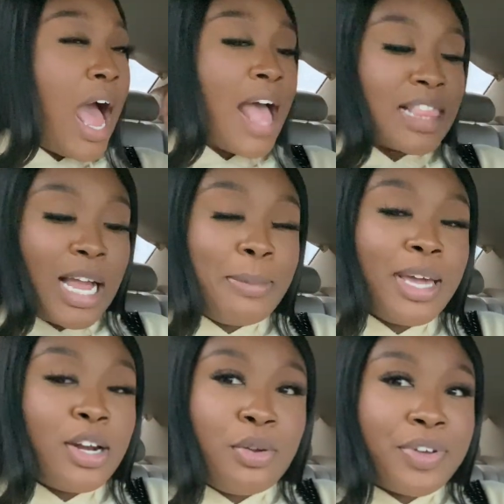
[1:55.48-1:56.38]
I think I'm gonna
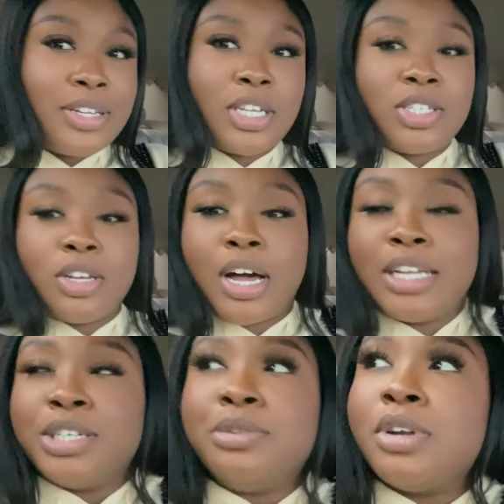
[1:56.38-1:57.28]
get a new foundation, y'all.
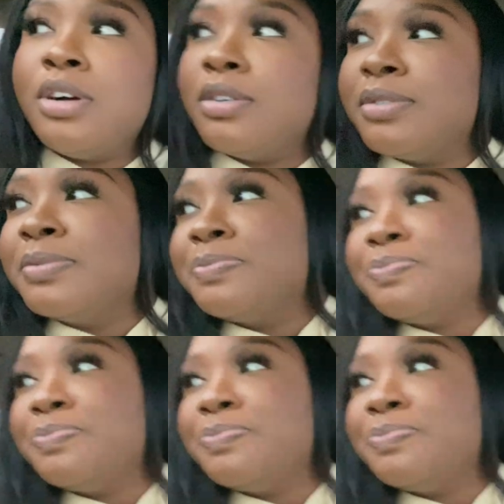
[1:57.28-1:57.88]
I don't know.